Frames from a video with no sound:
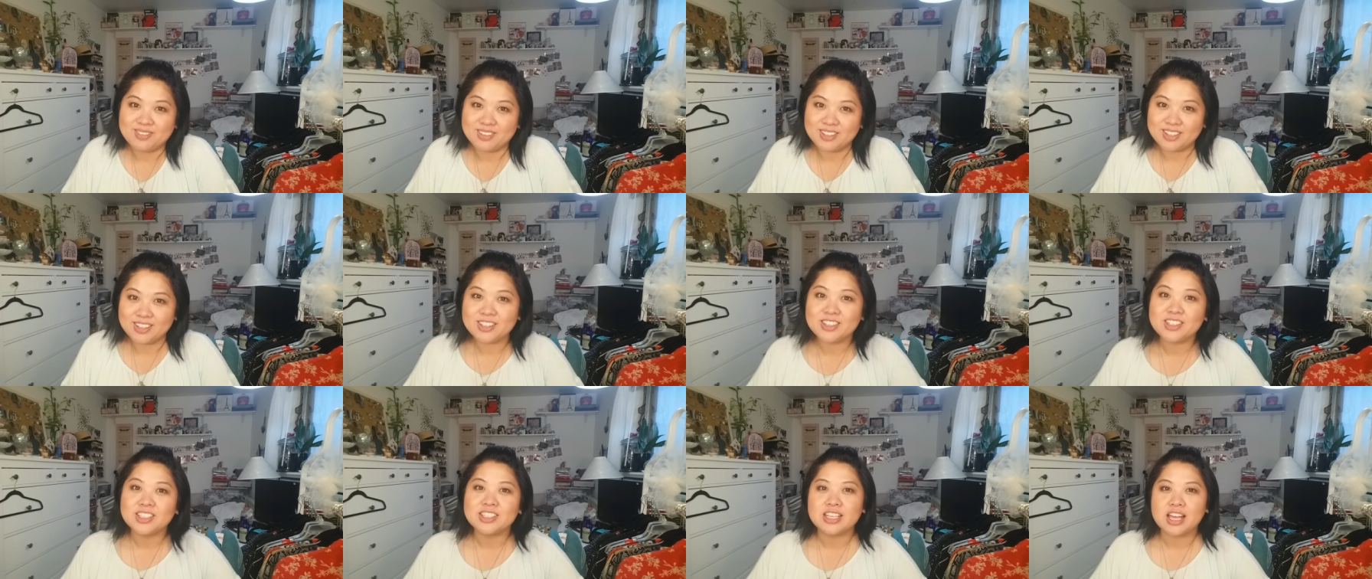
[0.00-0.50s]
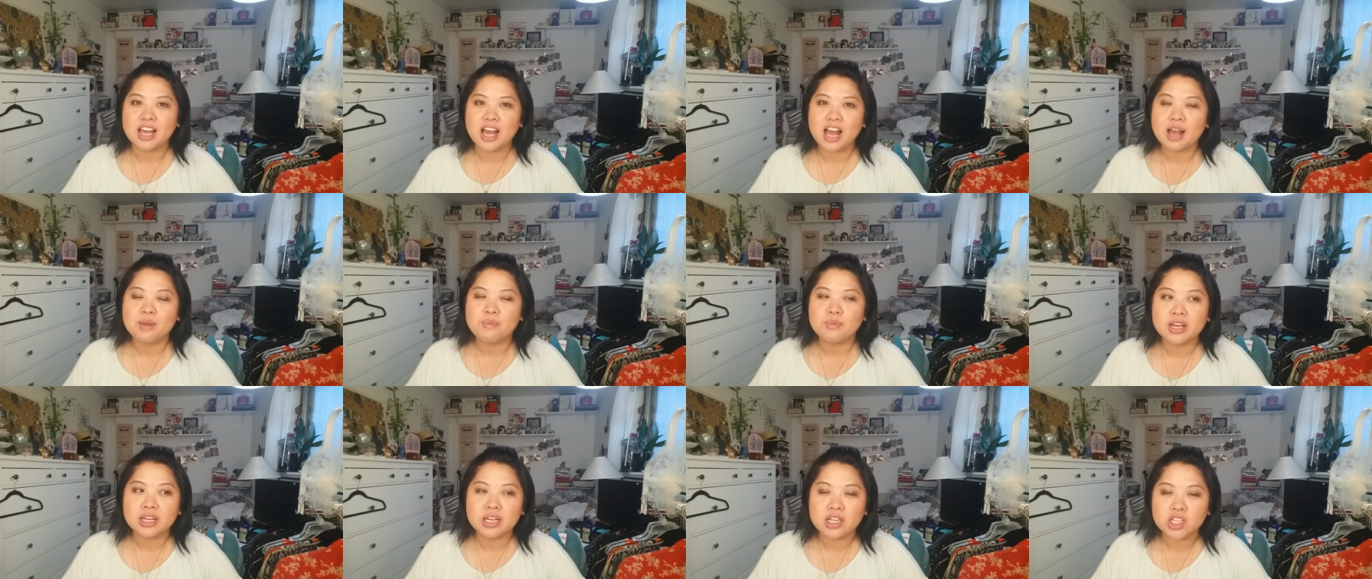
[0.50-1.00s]
it's just,
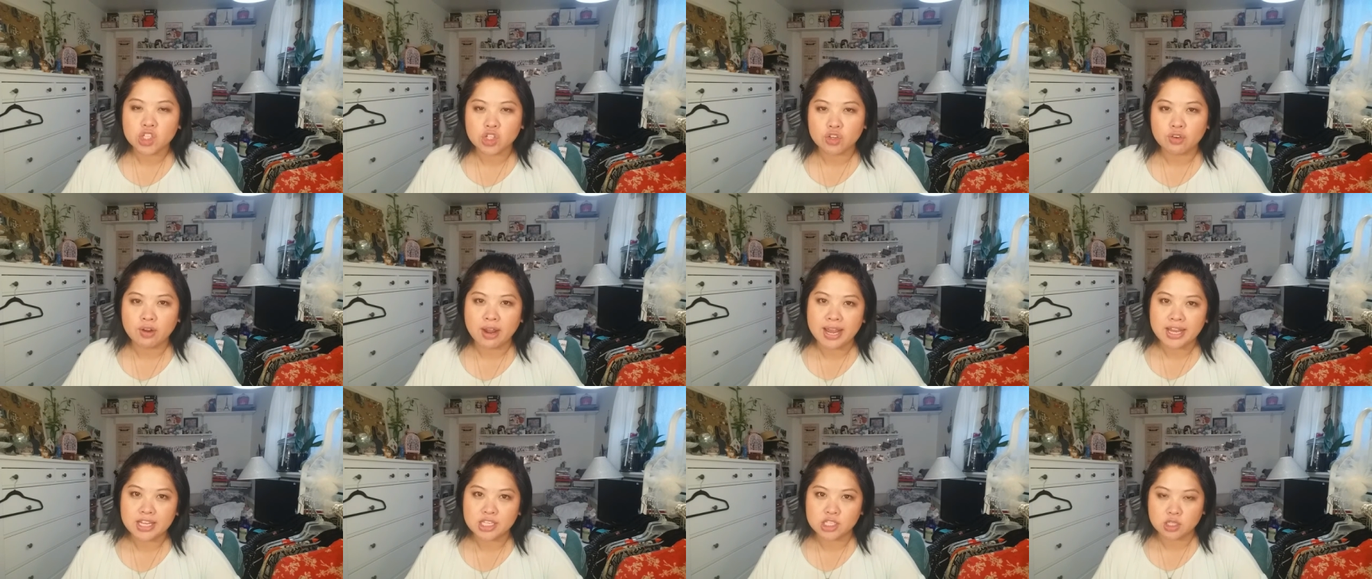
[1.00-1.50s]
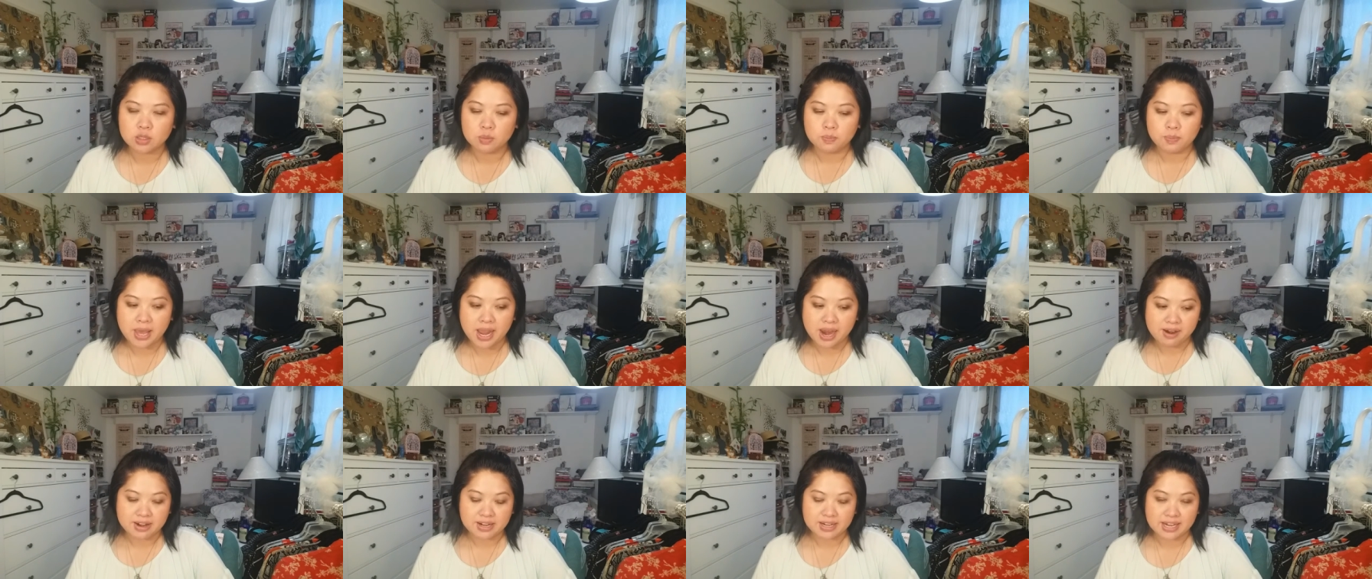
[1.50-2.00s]
I'm gonna try to
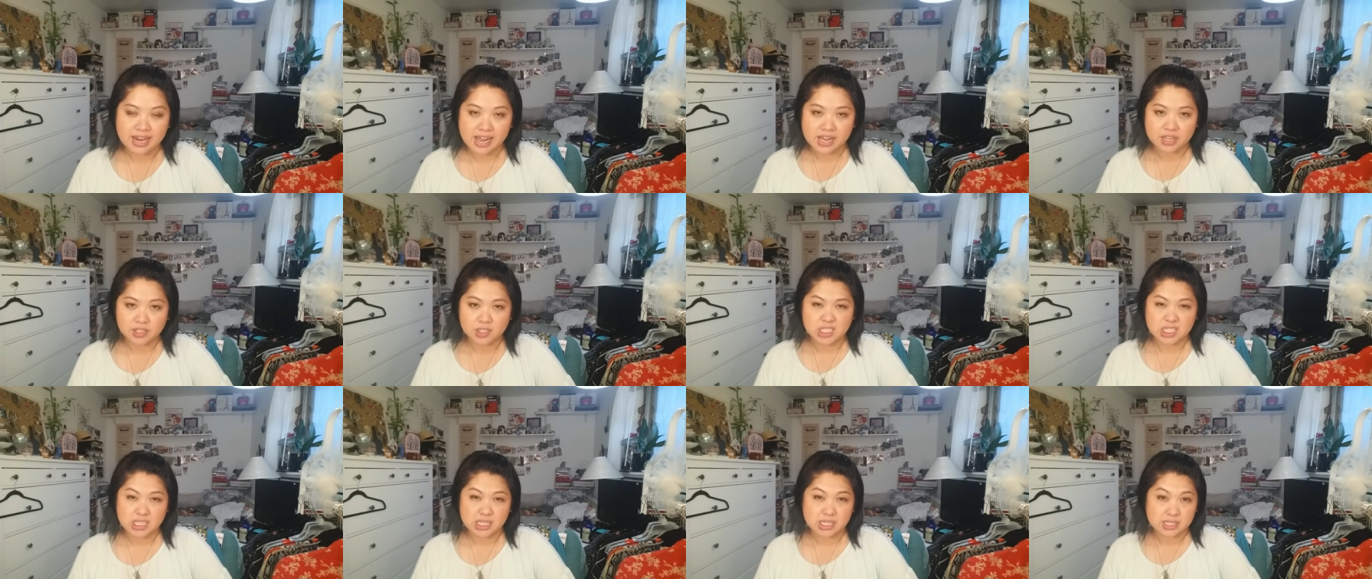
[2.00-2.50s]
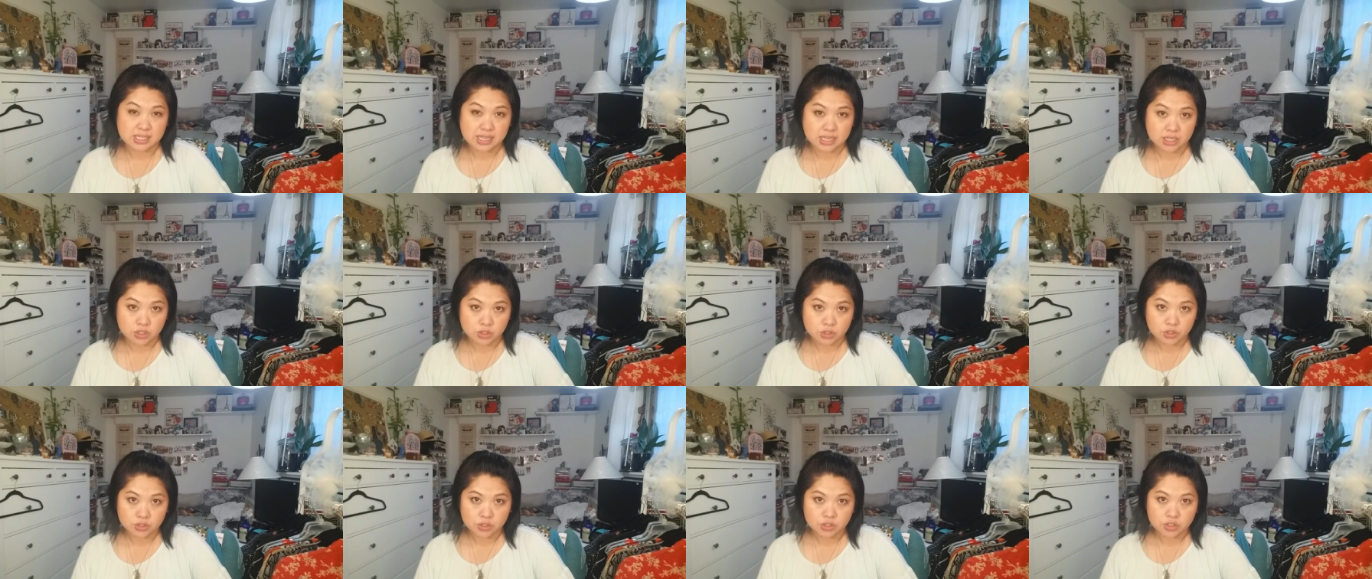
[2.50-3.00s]
pare it down to
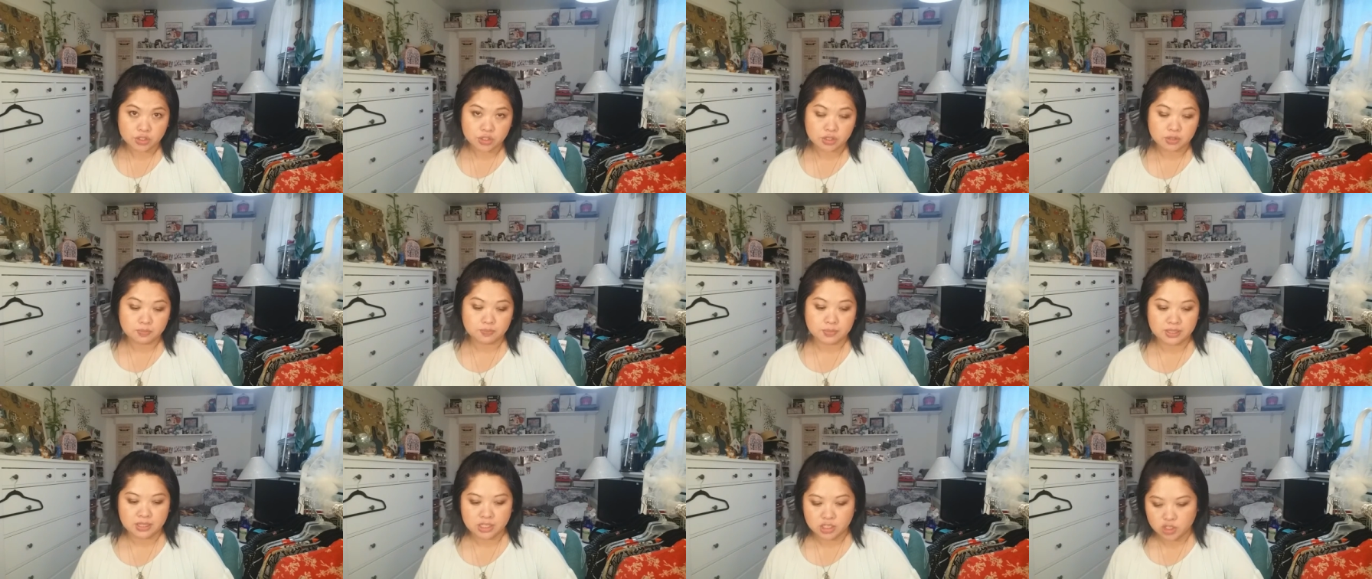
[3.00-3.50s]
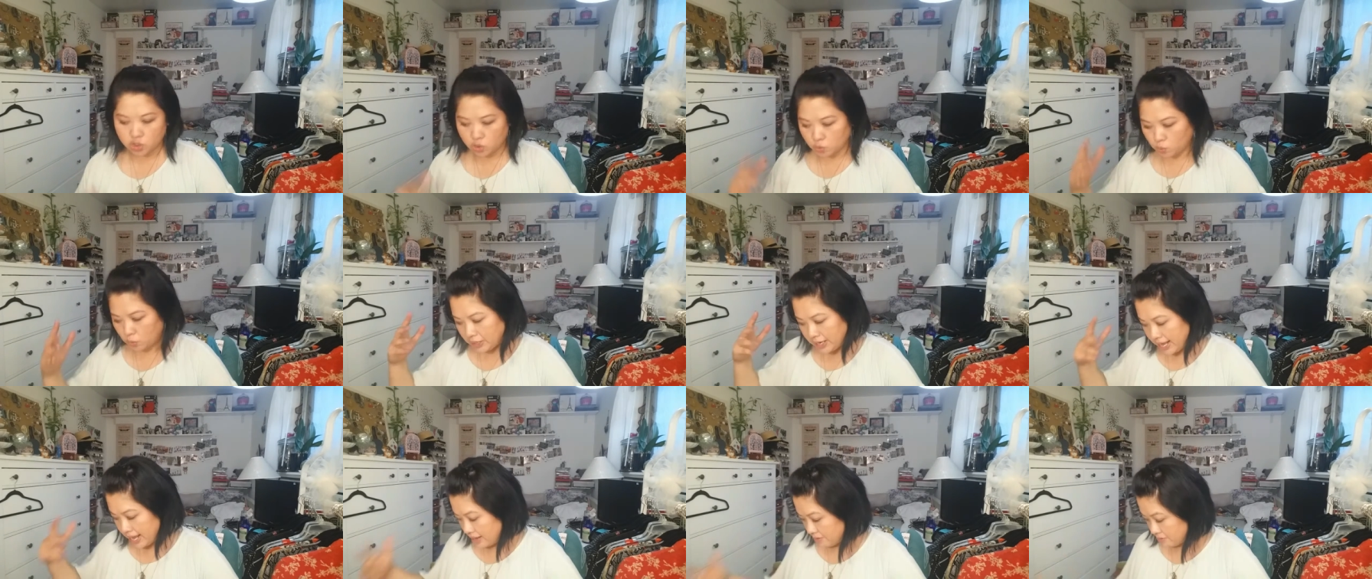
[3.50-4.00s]
essentials, but this is
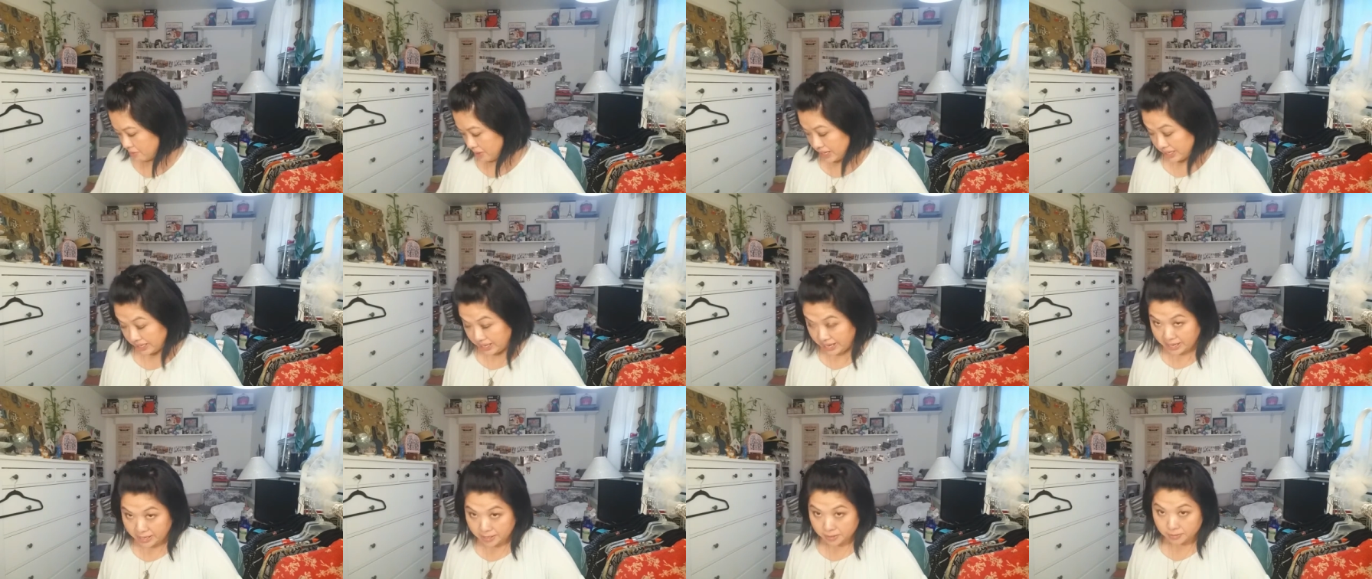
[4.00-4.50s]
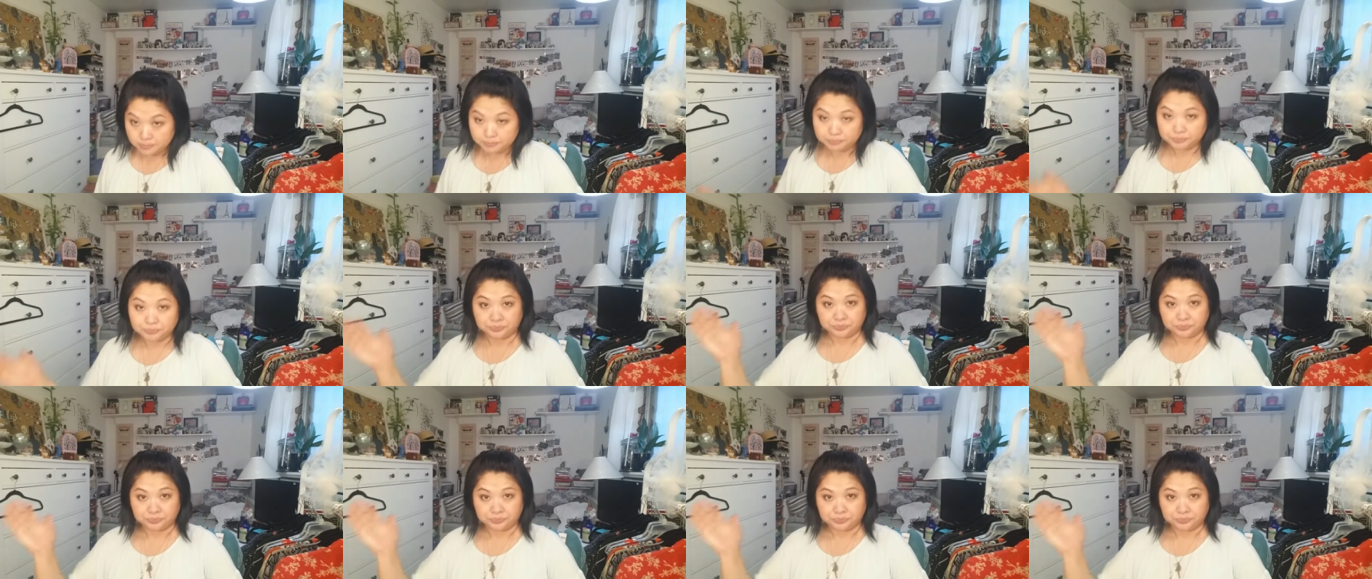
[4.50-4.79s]
what I have right now.